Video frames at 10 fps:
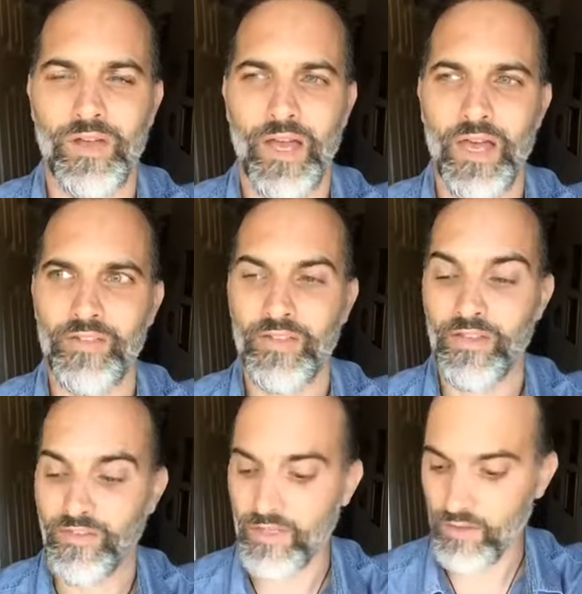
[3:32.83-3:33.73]
as they
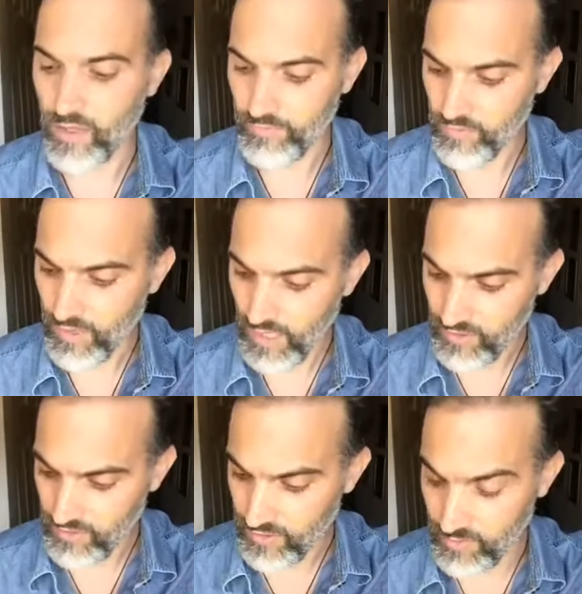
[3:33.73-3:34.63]
say in the Law of
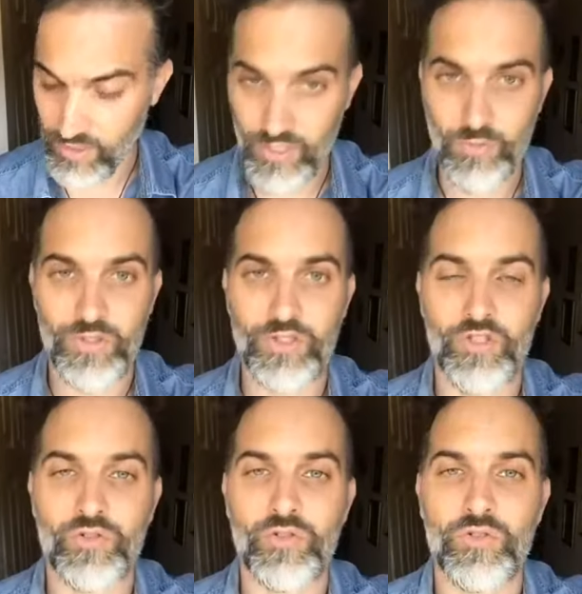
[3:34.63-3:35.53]
Attraction teachings, which is
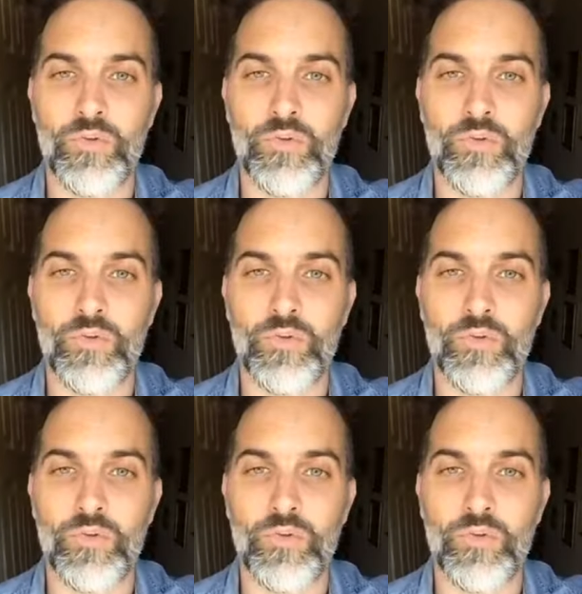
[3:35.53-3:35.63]
true,